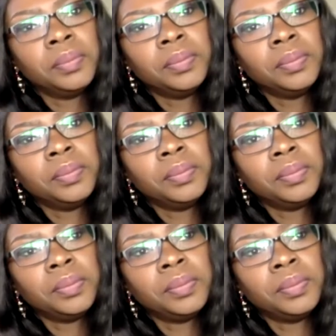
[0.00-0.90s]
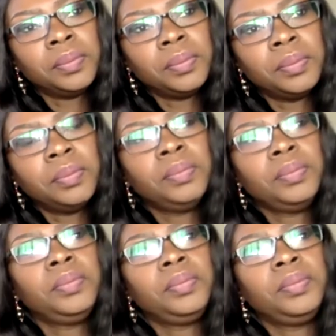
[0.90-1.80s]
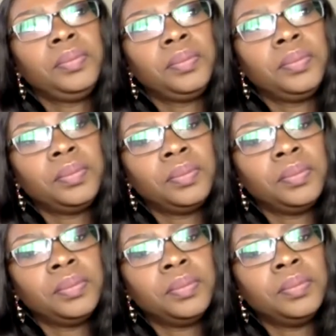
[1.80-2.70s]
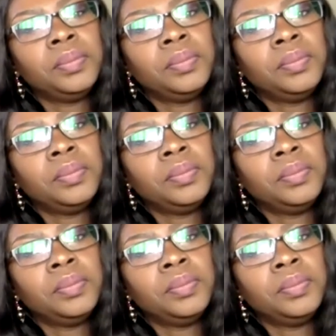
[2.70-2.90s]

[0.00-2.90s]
The person shown says nothing.